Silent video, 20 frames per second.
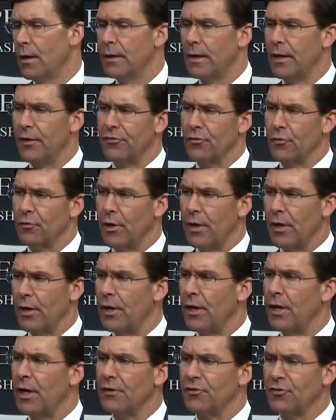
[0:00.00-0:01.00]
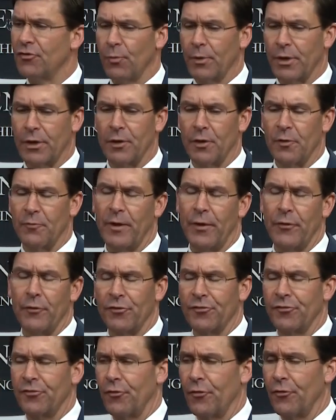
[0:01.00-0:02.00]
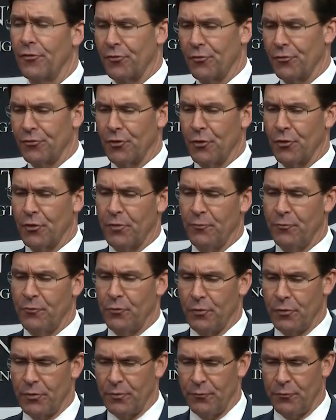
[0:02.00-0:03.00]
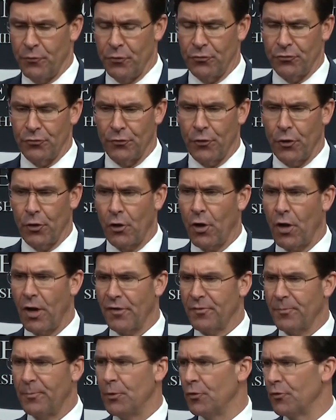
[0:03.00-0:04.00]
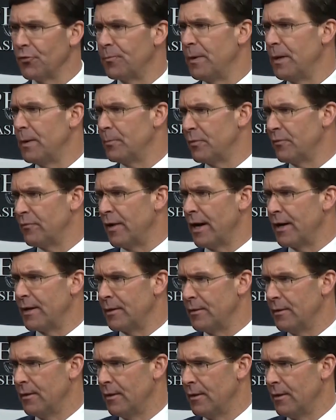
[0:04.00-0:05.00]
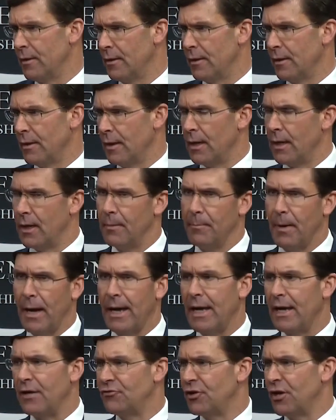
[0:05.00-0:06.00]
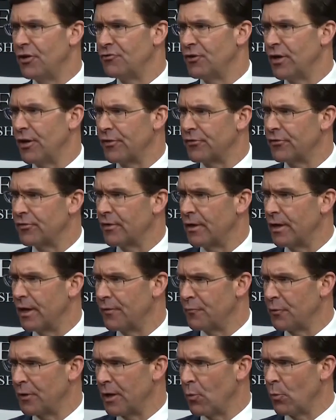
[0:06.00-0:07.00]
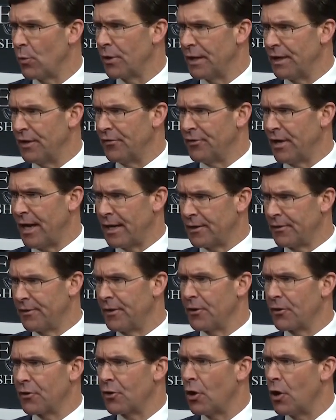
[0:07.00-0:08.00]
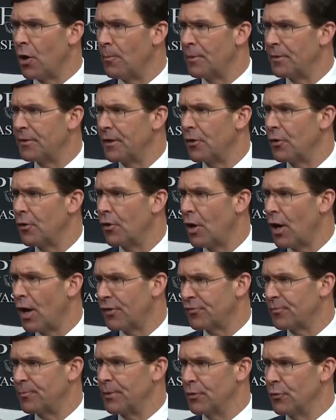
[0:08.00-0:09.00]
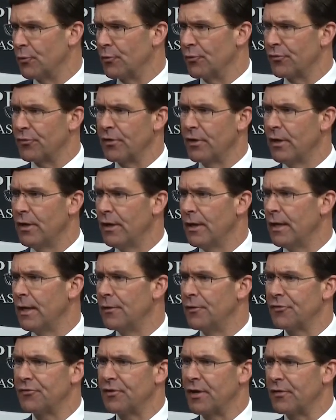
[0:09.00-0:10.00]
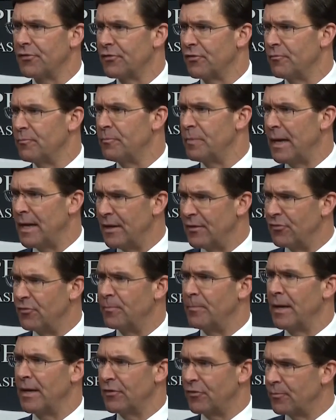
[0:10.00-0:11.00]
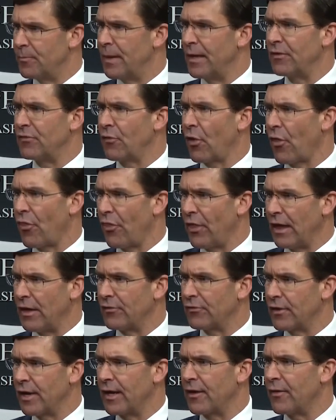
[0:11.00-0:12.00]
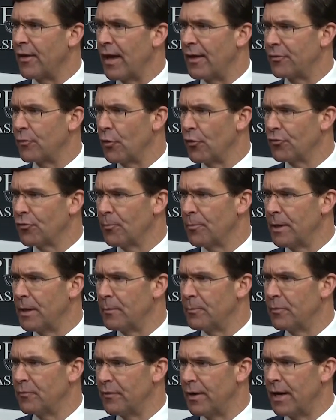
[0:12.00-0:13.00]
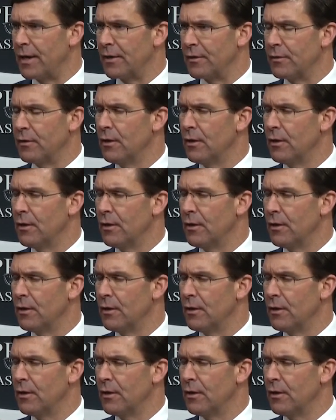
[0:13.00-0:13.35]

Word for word: Yeah. So uh, I just want to clarify. There's so, so there's no confu- confusion. There are hospitals being provided uh, by HHS. Uh, I forget what exactly they are called, but they are hospitals in the sense of beds, bed space, things like that. Those are being provided